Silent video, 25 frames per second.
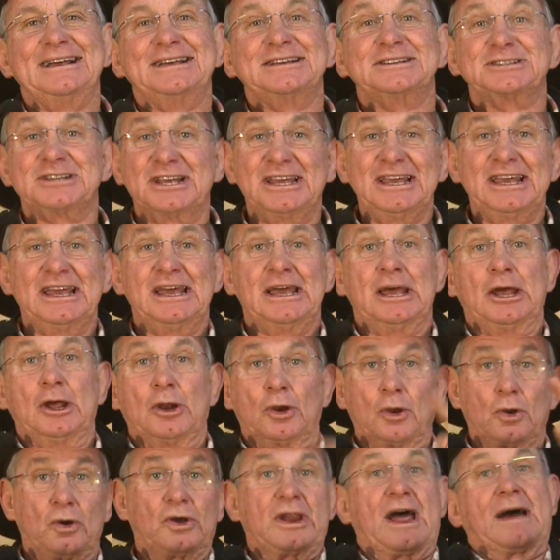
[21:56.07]
See,
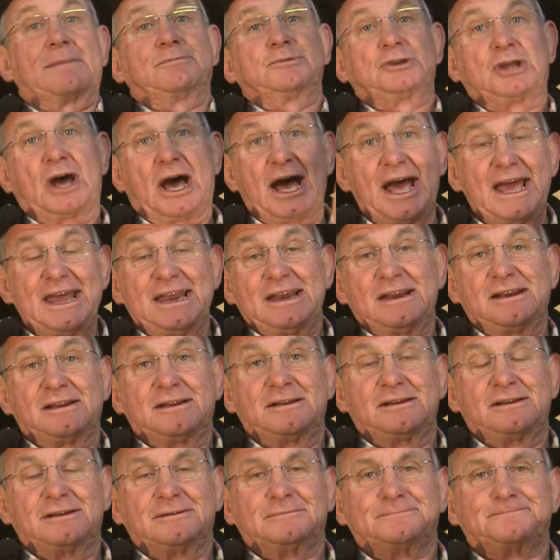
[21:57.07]
Lord, I'm dying
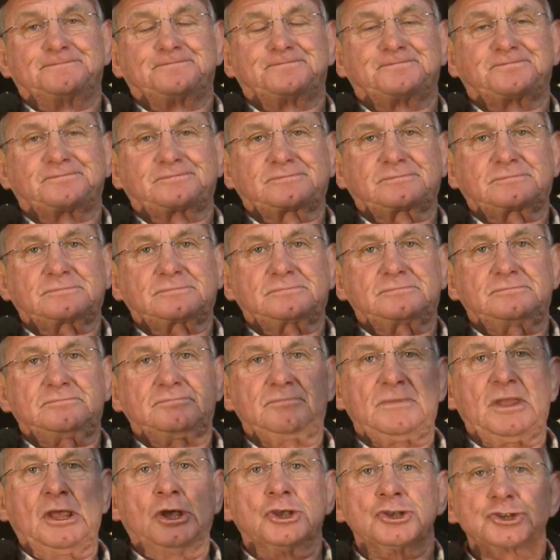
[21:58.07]

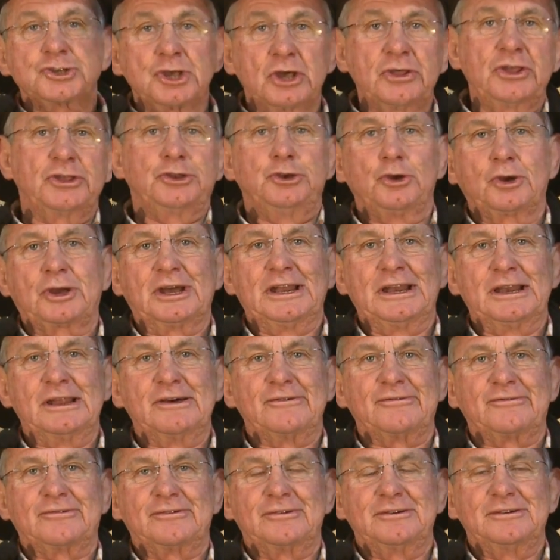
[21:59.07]
so that you can
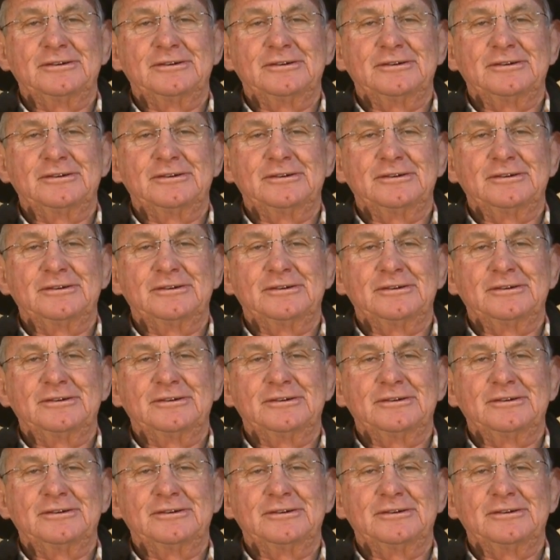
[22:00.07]
live.